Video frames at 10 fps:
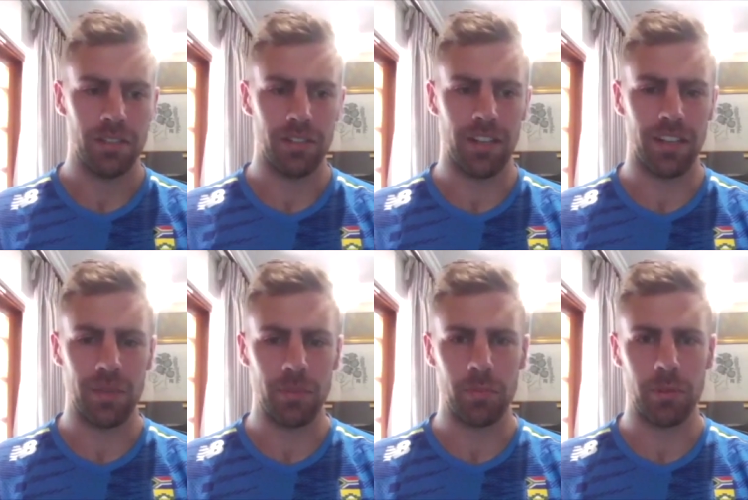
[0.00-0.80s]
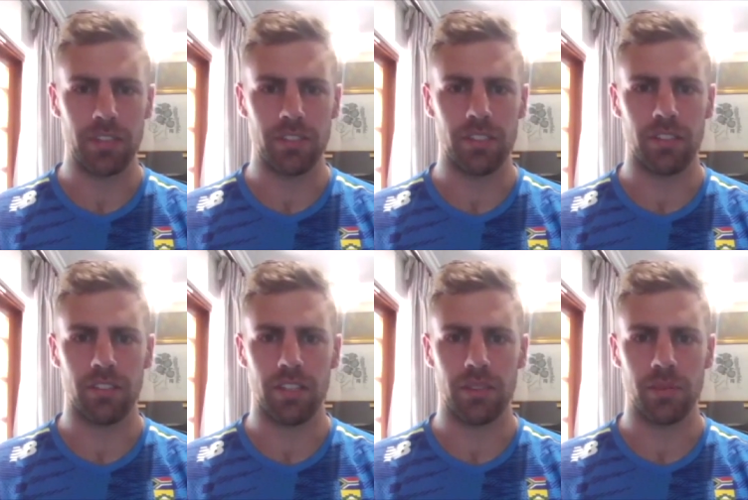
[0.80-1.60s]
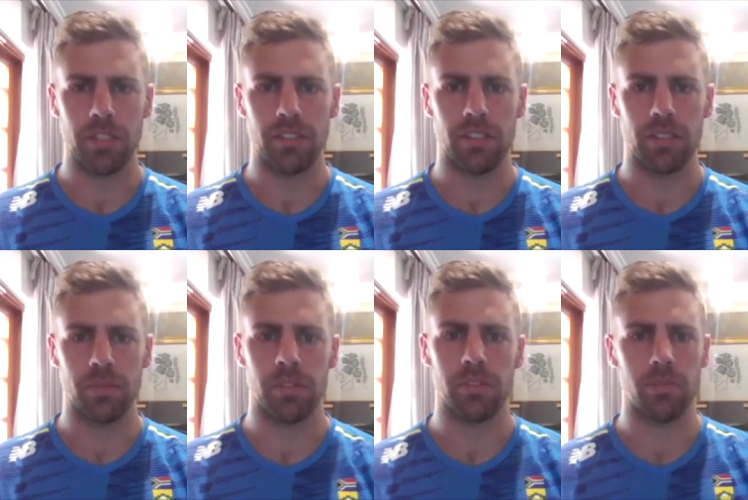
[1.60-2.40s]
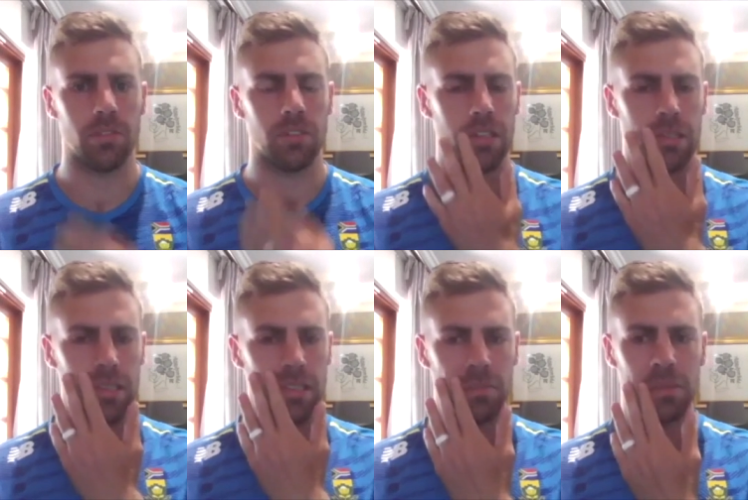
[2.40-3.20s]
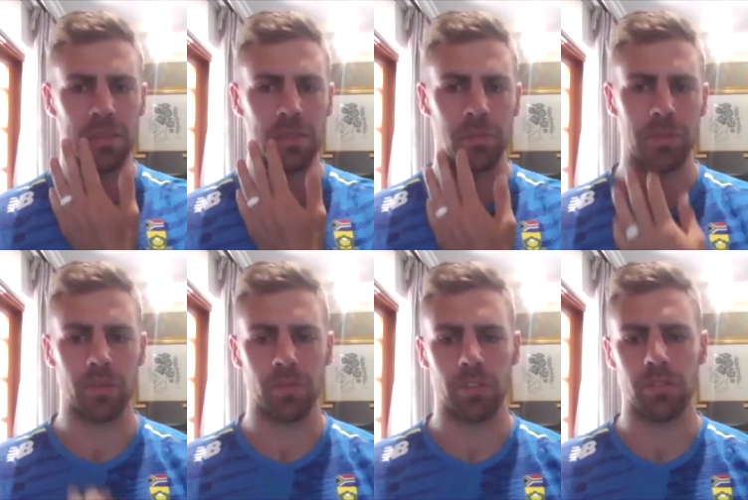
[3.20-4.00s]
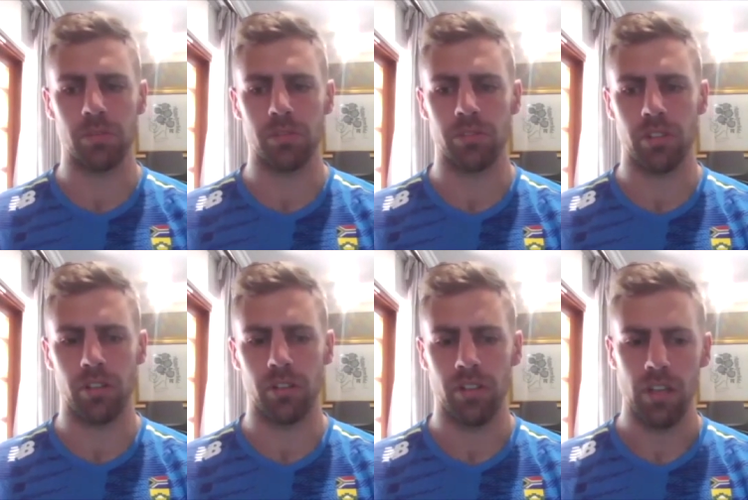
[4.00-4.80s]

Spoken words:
Trying to keep it basic as possible and as simple as possible. So,